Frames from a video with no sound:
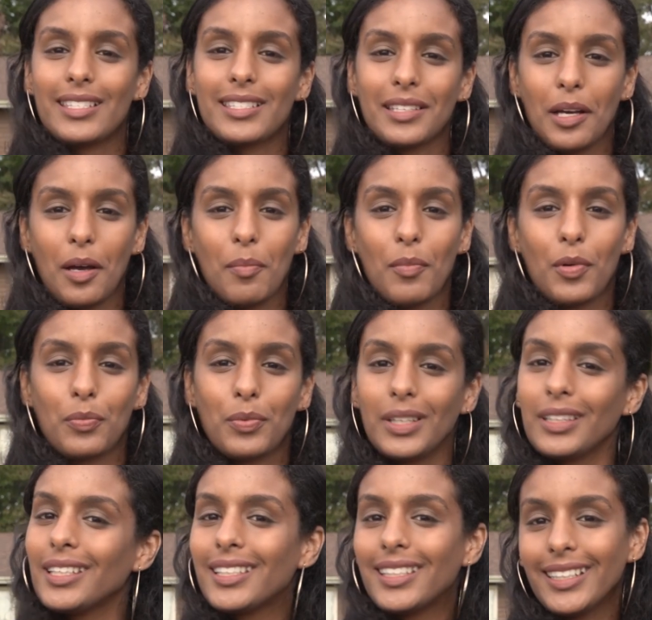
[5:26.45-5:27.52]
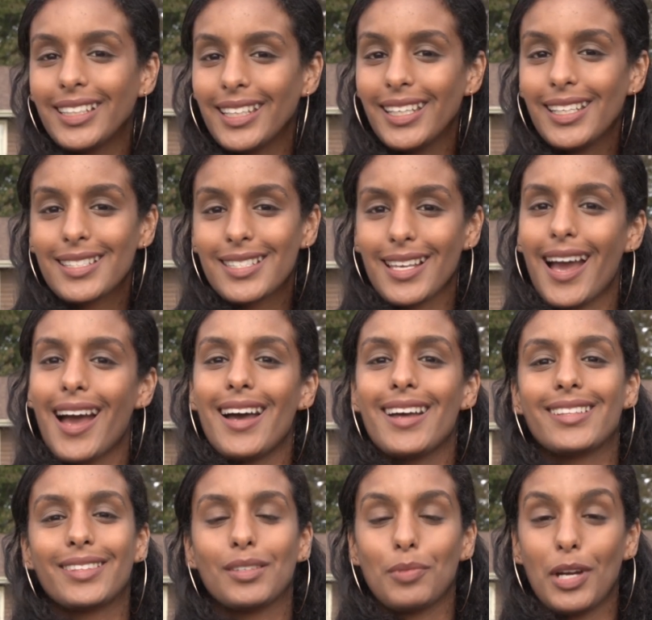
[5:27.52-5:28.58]
some really good eats
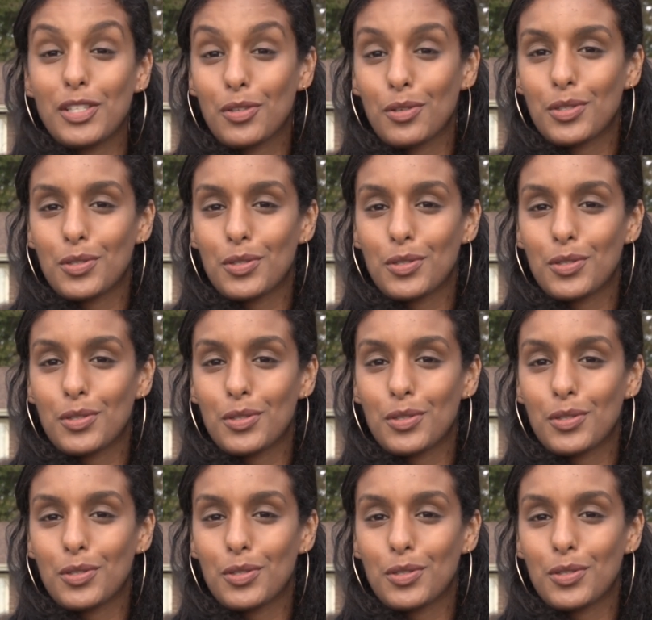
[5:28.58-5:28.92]
at the Retro